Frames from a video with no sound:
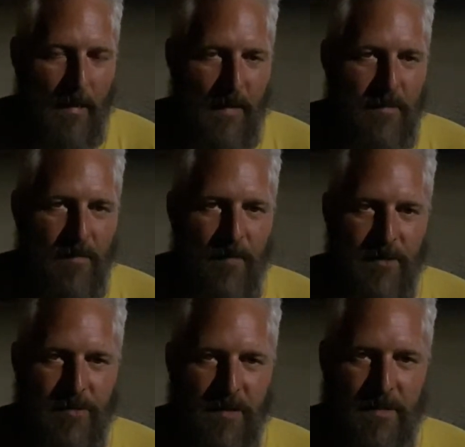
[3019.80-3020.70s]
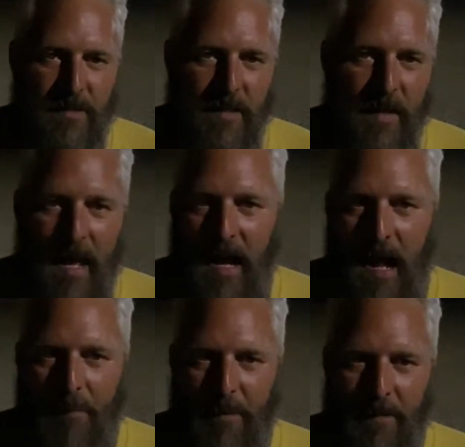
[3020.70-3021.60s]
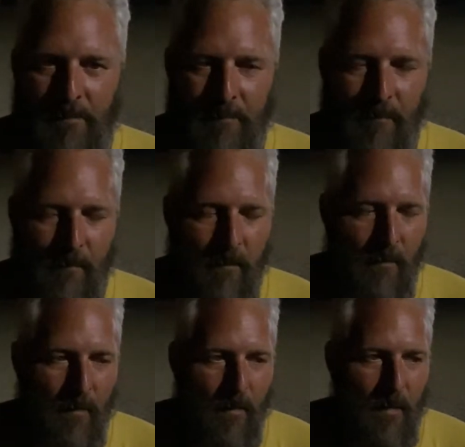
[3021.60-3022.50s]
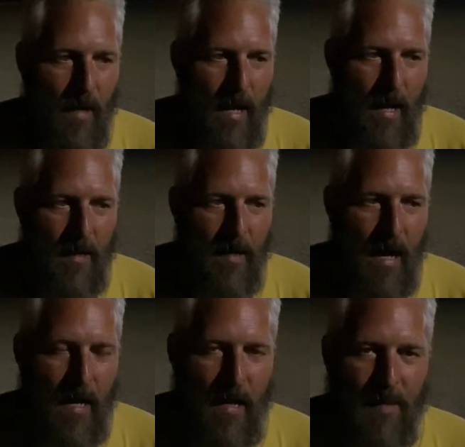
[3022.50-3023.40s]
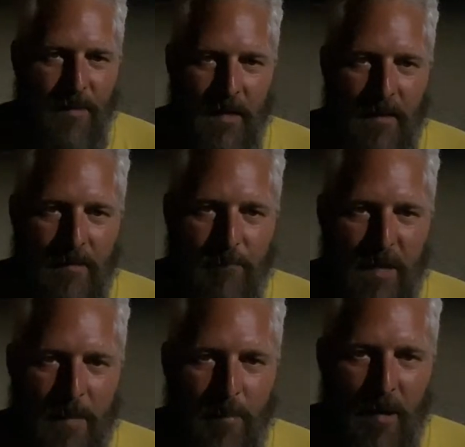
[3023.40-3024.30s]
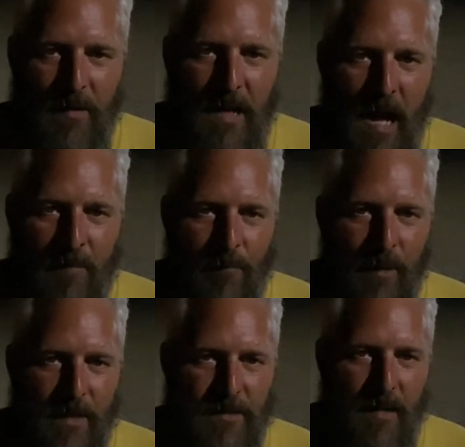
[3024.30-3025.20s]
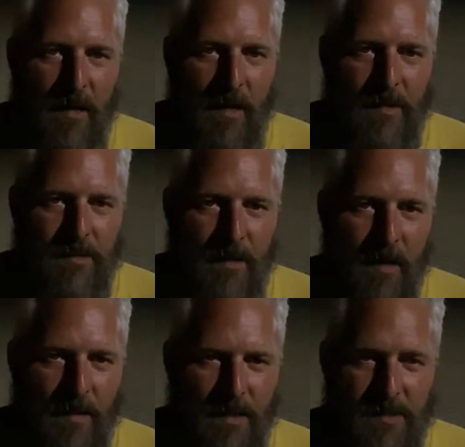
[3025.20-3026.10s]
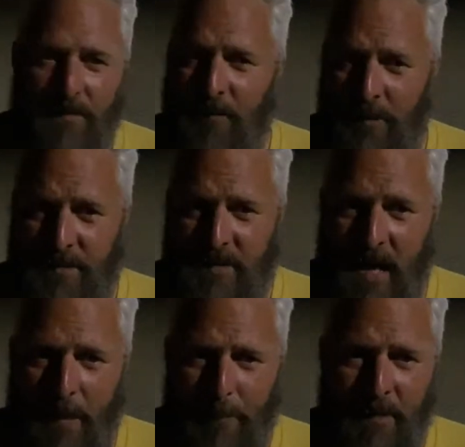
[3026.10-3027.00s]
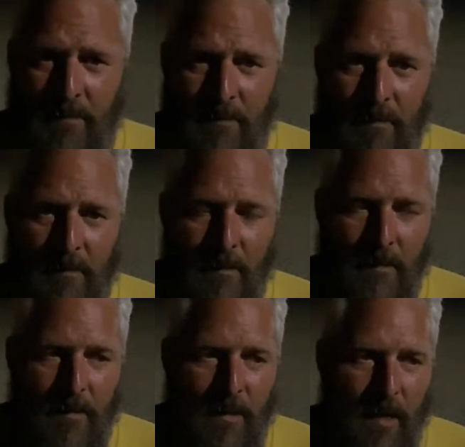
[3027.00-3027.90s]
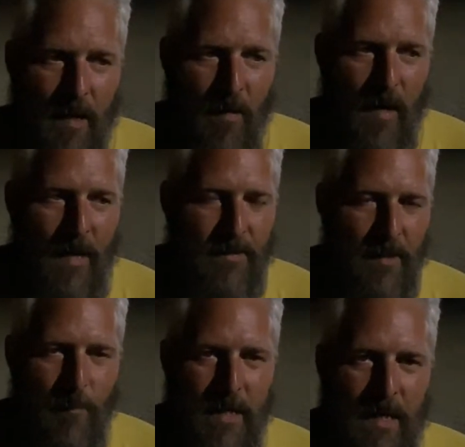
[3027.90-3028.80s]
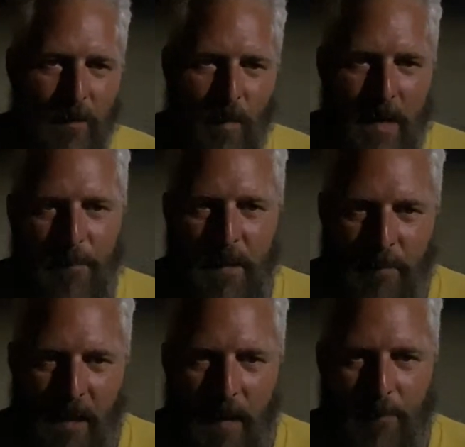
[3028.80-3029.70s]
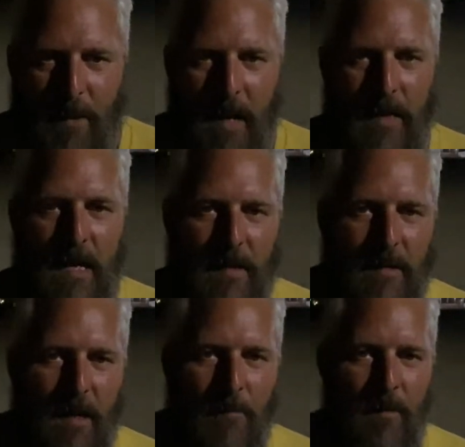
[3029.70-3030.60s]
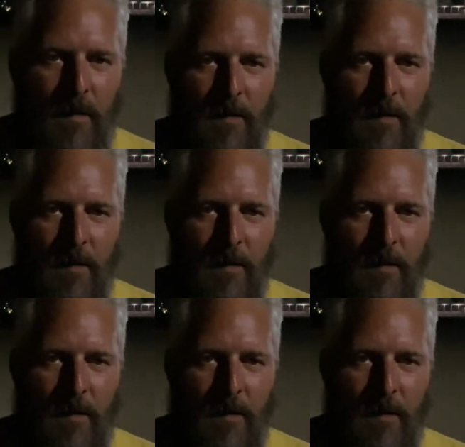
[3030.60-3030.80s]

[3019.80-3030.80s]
like to eventually see that happen. And I think being part of the convoy is a first step. You know, I think we need to wake people up and get them